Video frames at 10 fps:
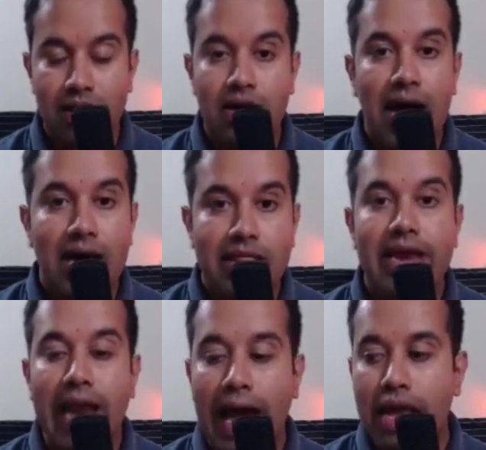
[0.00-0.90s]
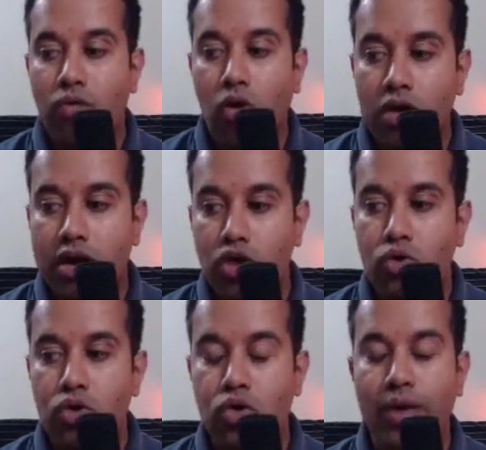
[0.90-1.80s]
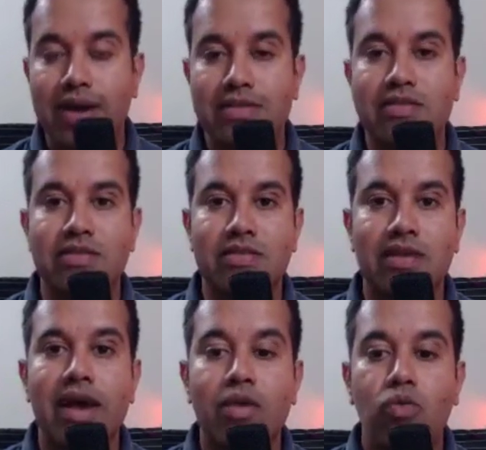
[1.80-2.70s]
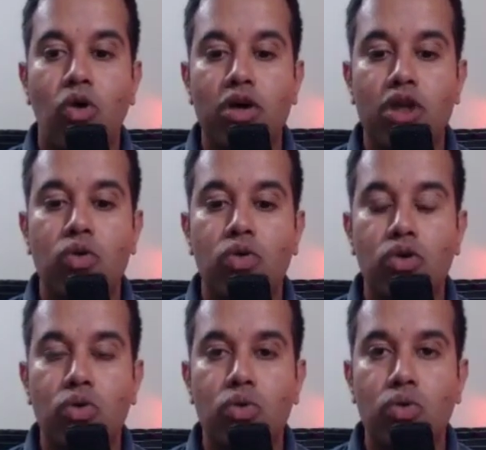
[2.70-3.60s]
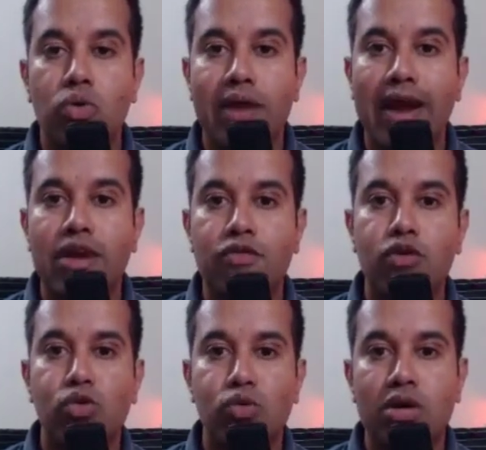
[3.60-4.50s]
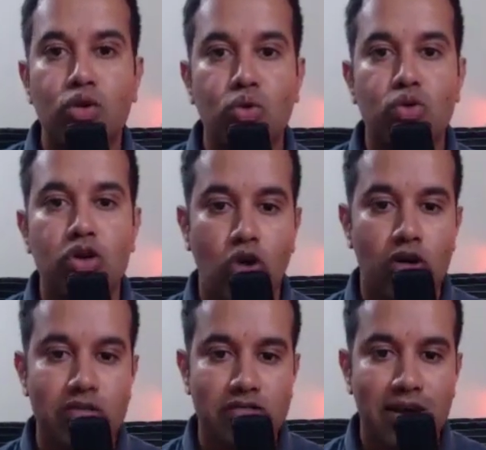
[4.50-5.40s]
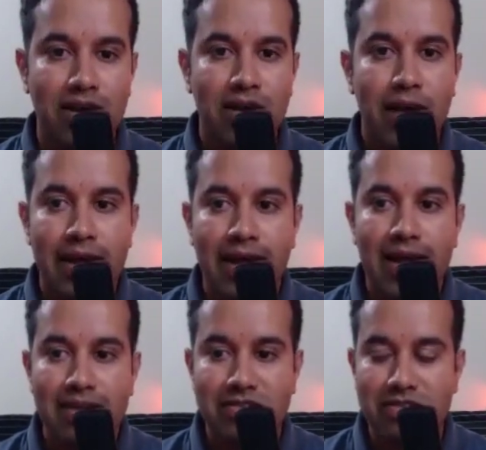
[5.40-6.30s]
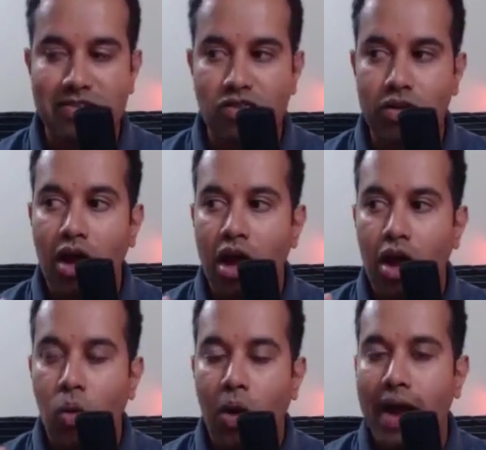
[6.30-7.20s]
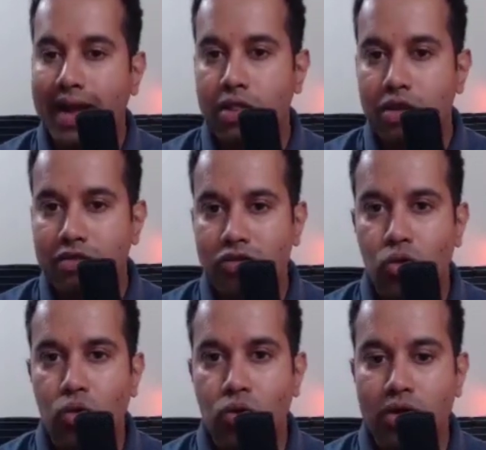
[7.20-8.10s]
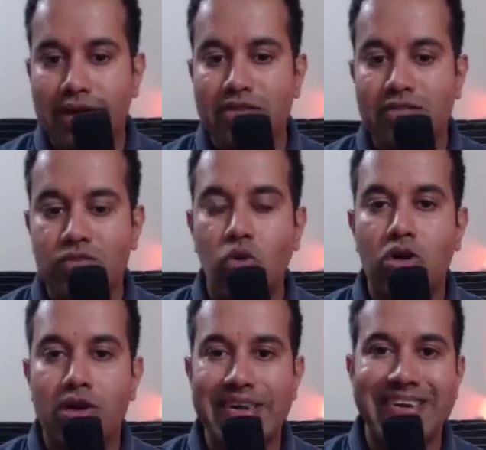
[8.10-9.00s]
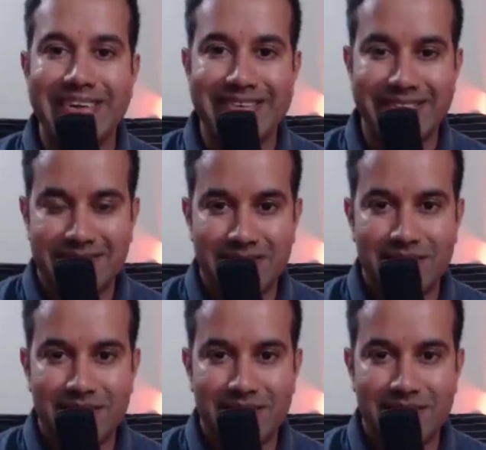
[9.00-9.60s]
And then I want you to assess, I want you to kind of do a root cause analysis on why the score is what it is.